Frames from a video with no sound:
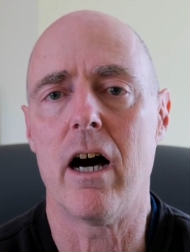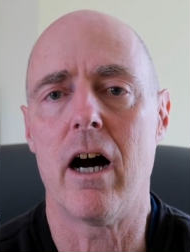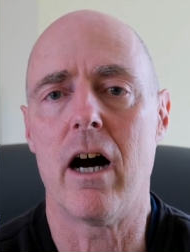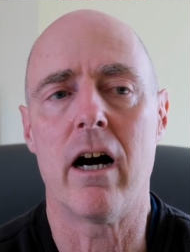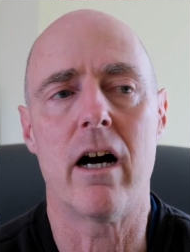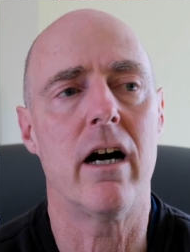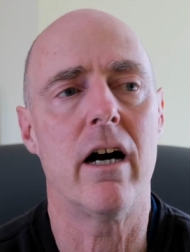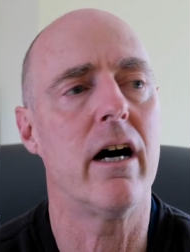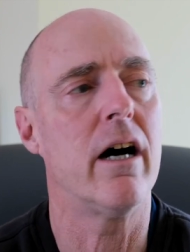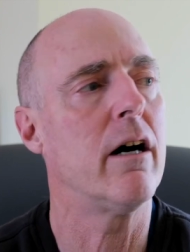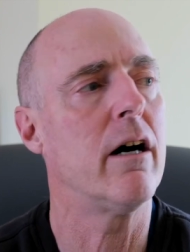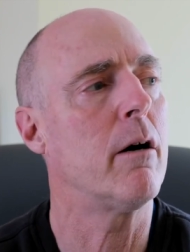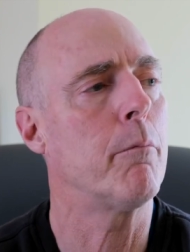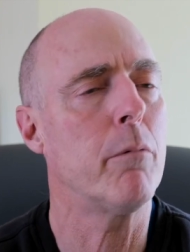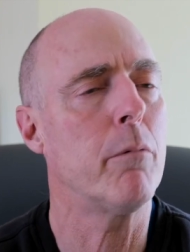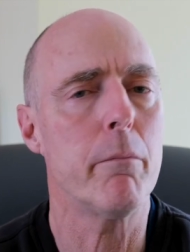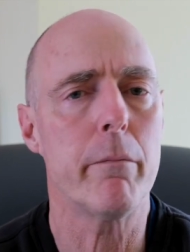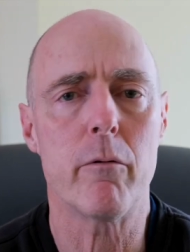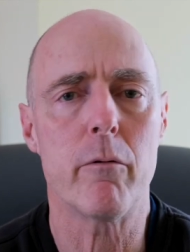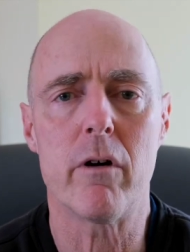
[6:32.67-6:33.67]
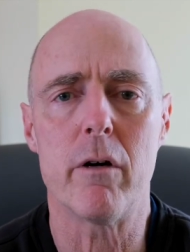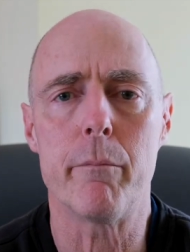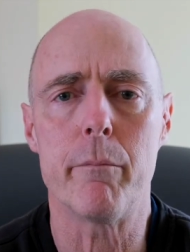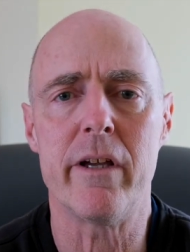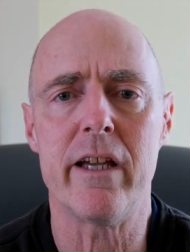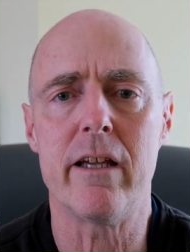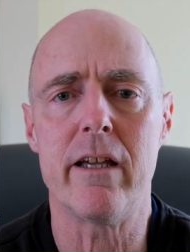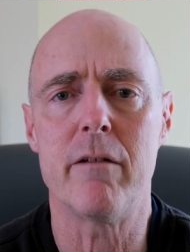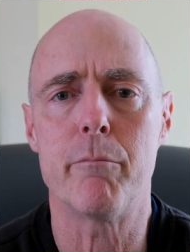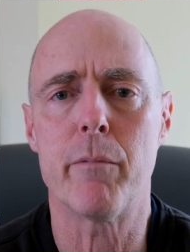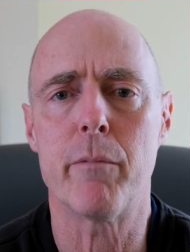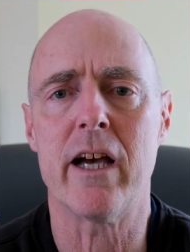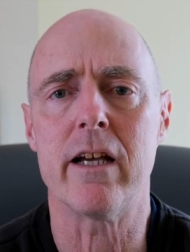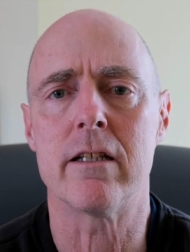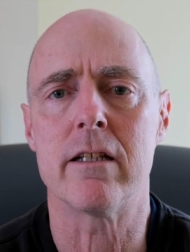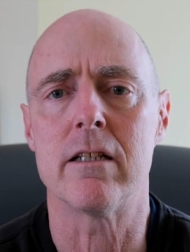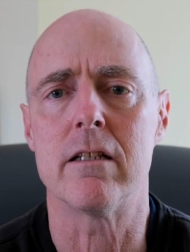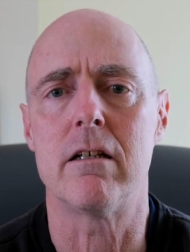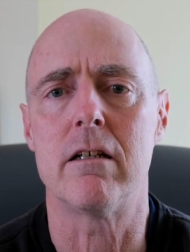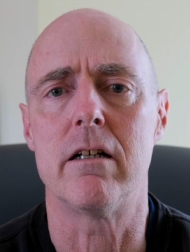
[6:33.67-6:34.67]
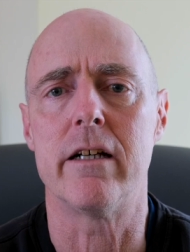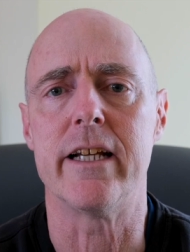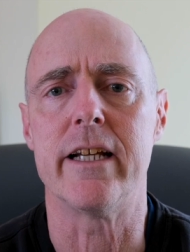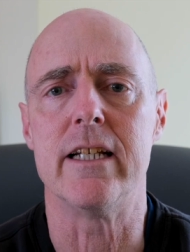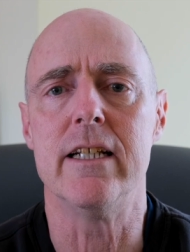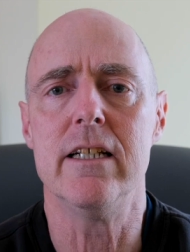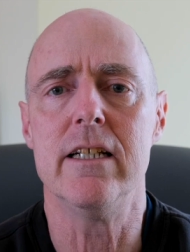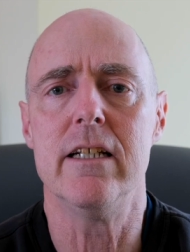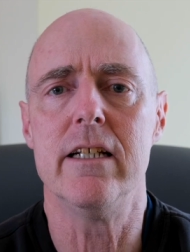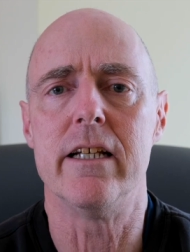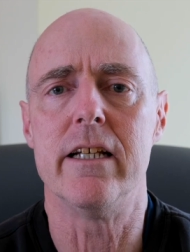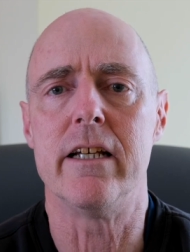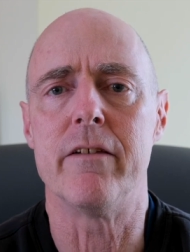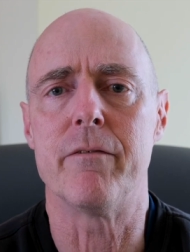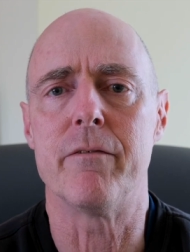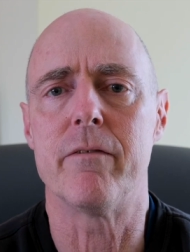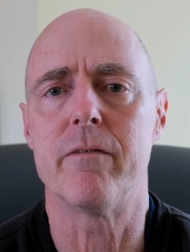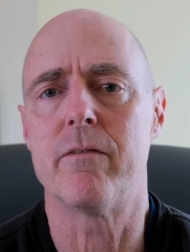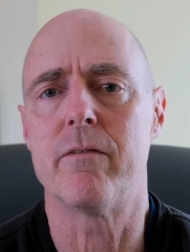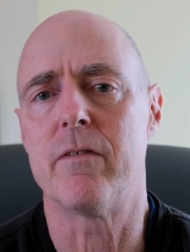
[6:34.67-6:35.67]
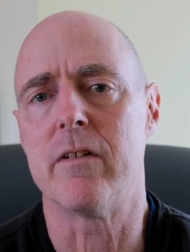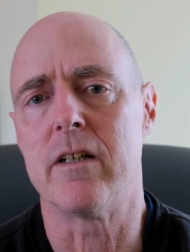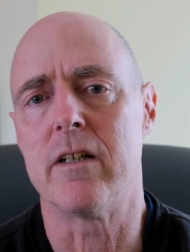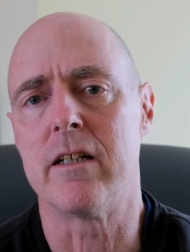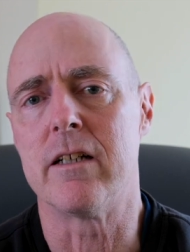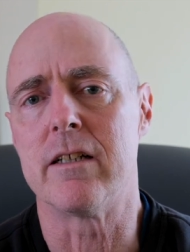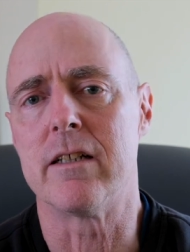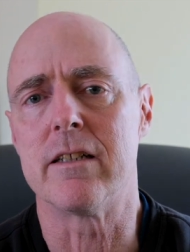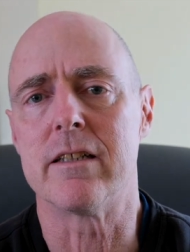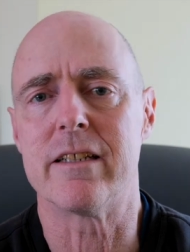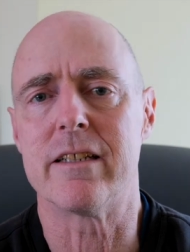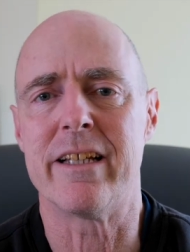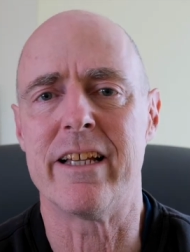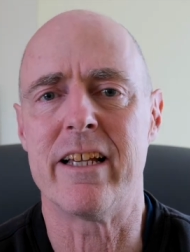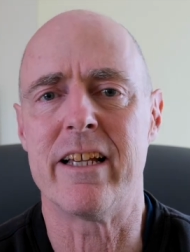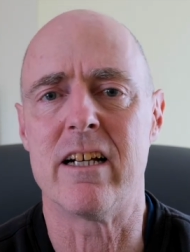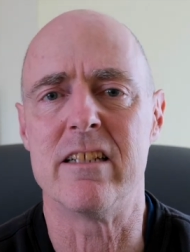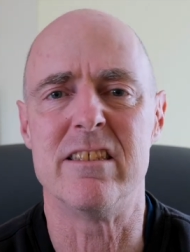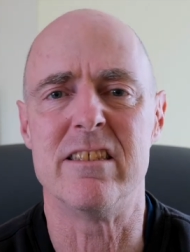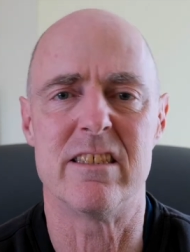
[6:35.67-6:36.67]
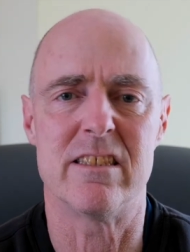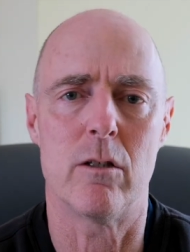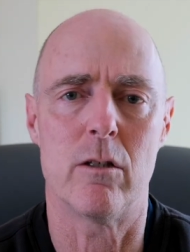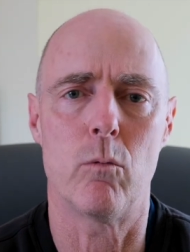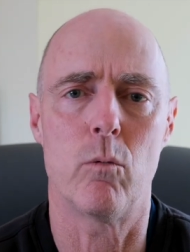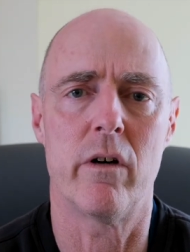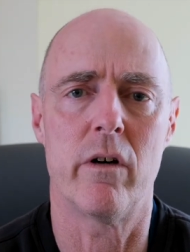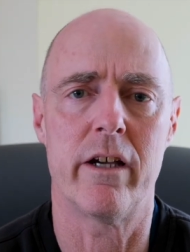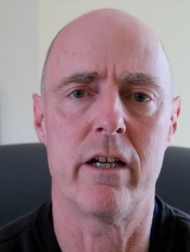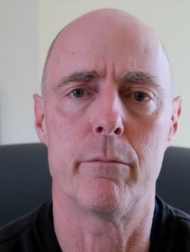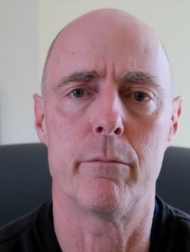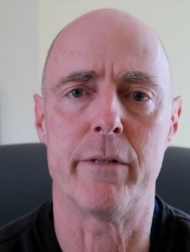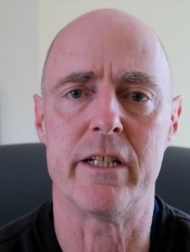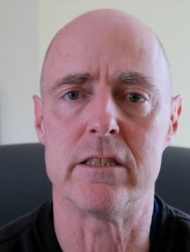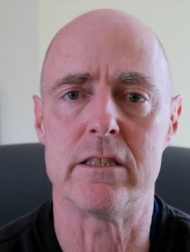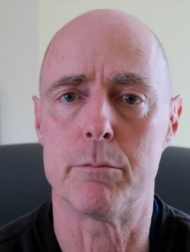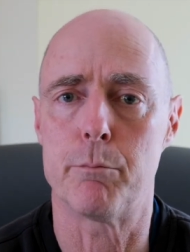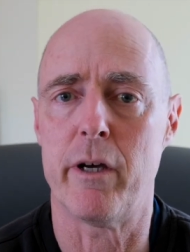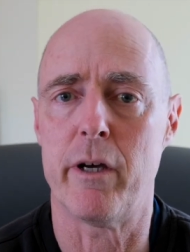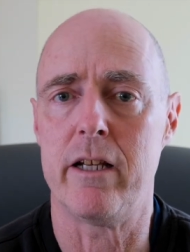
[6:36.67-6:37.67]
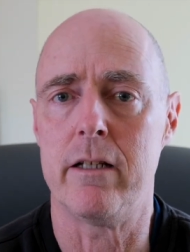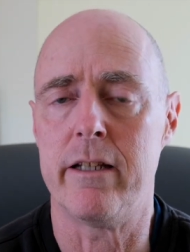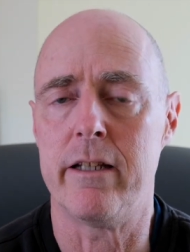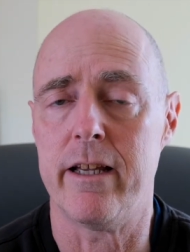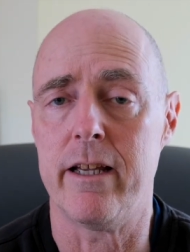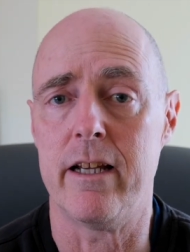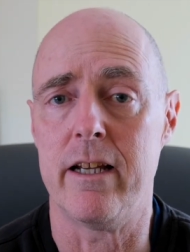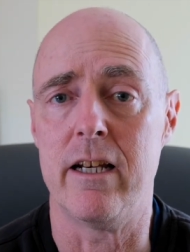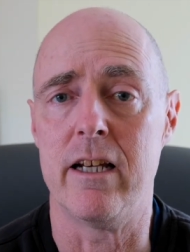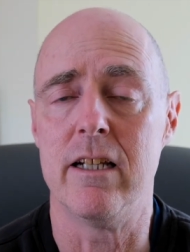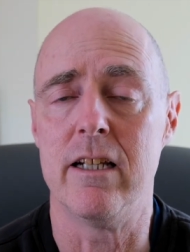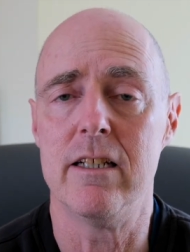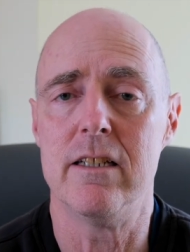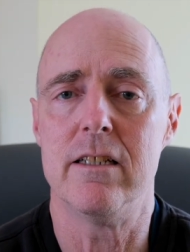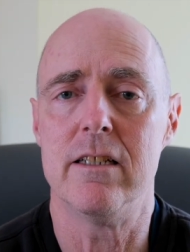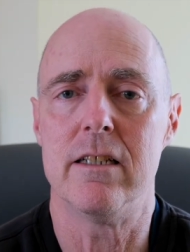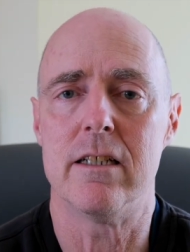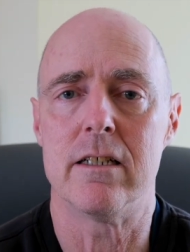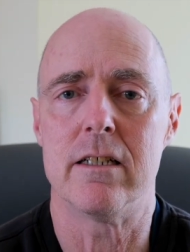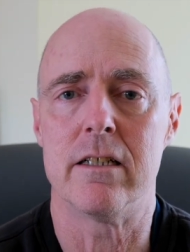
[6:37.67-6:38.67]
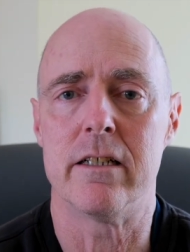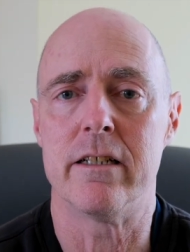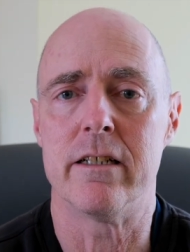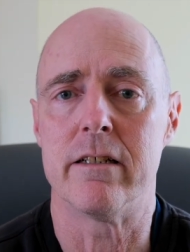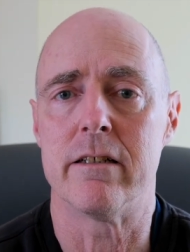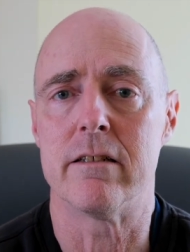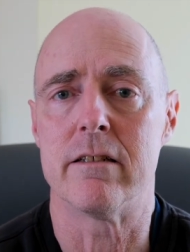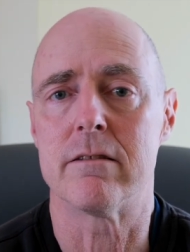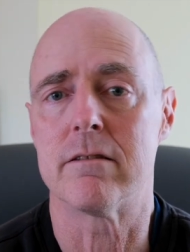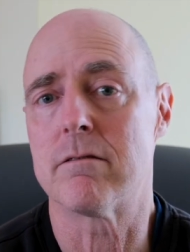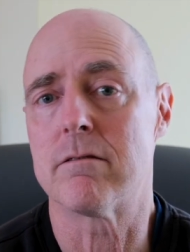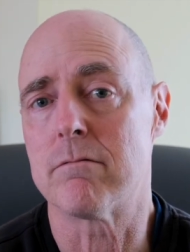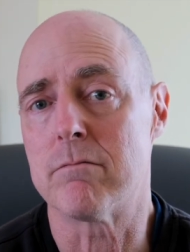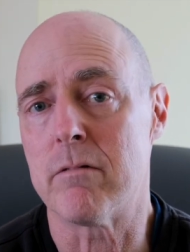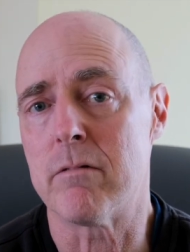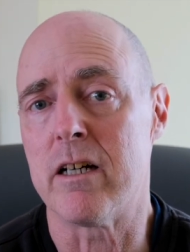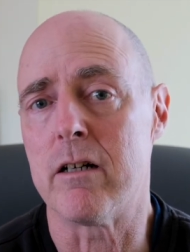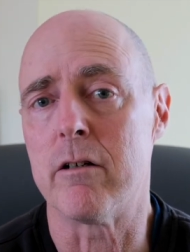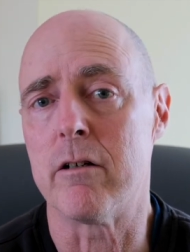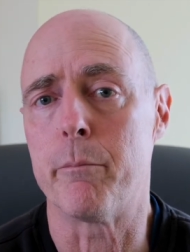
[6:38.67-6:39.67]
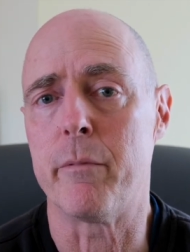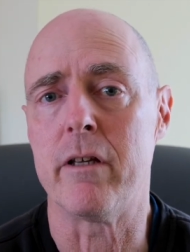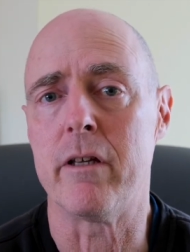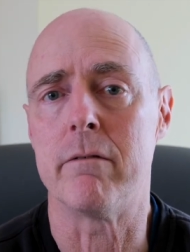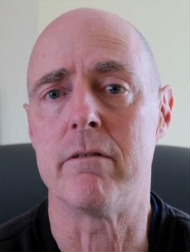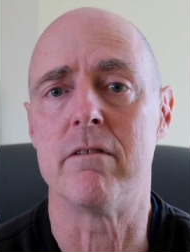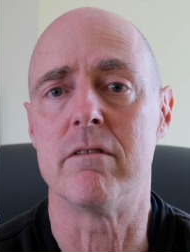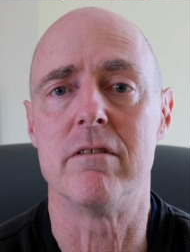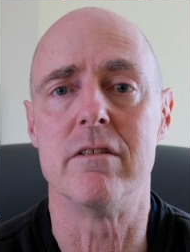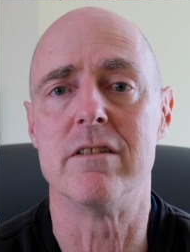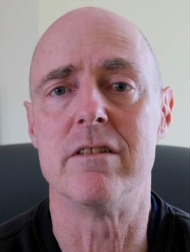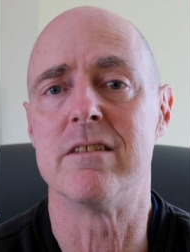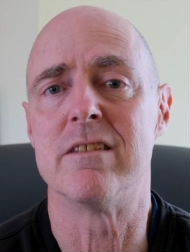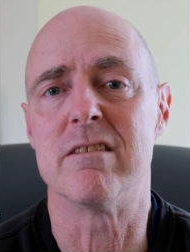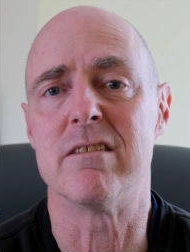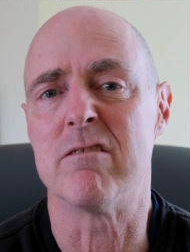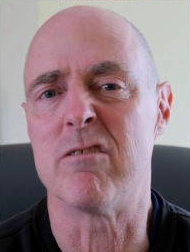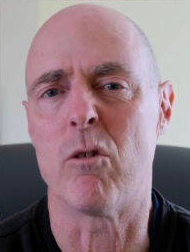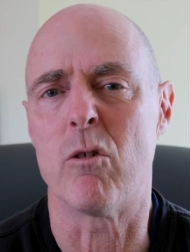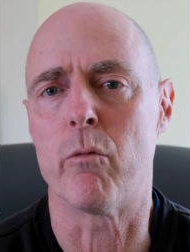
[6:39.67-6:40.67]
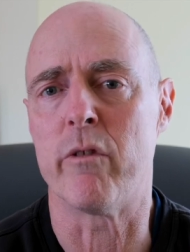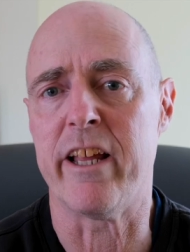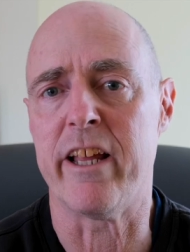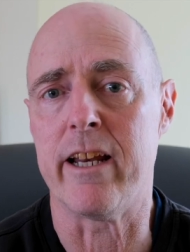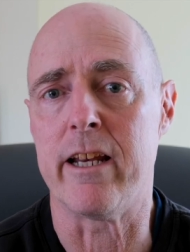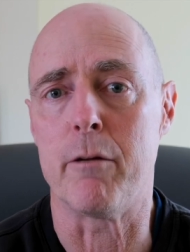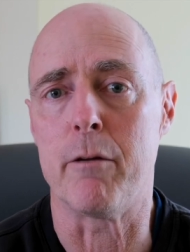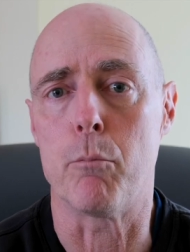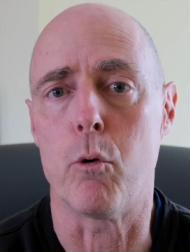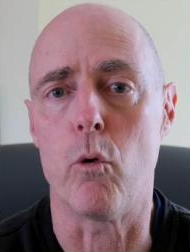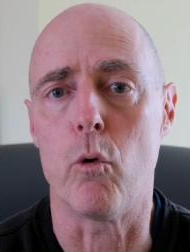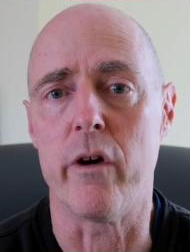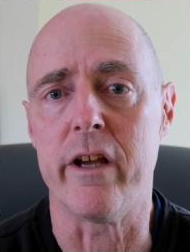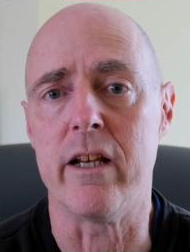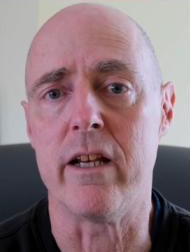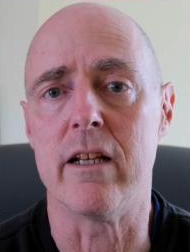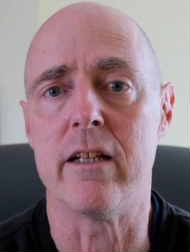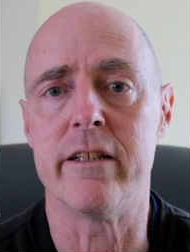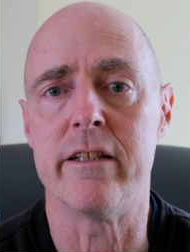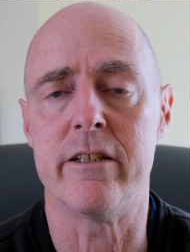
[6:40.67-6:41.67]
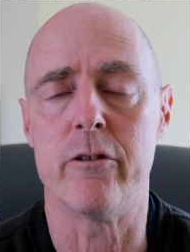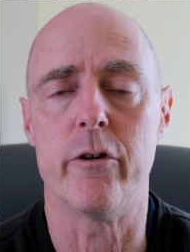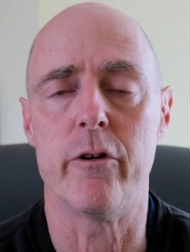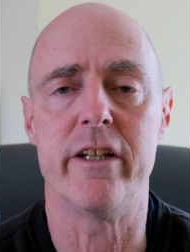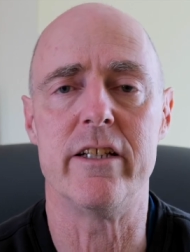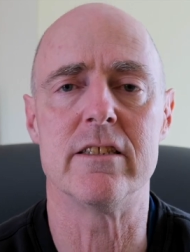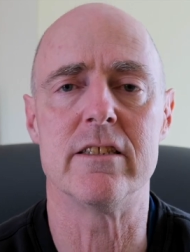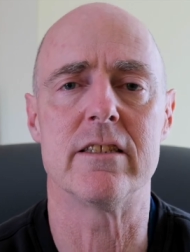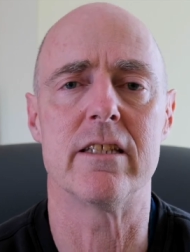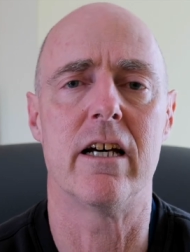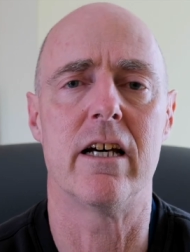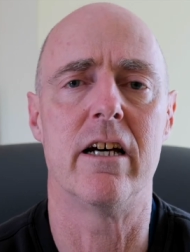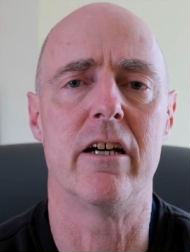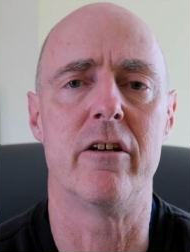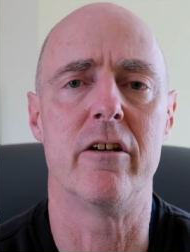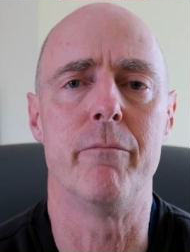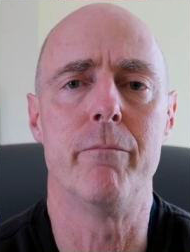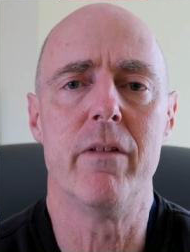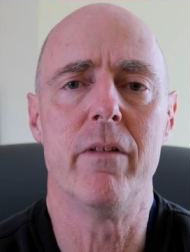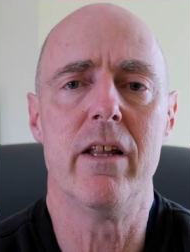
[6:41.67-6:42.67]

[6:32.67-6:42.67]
I probably won't be back tonight. If it goes the way I'm expecting, it'd be sort of not really any point in doing so.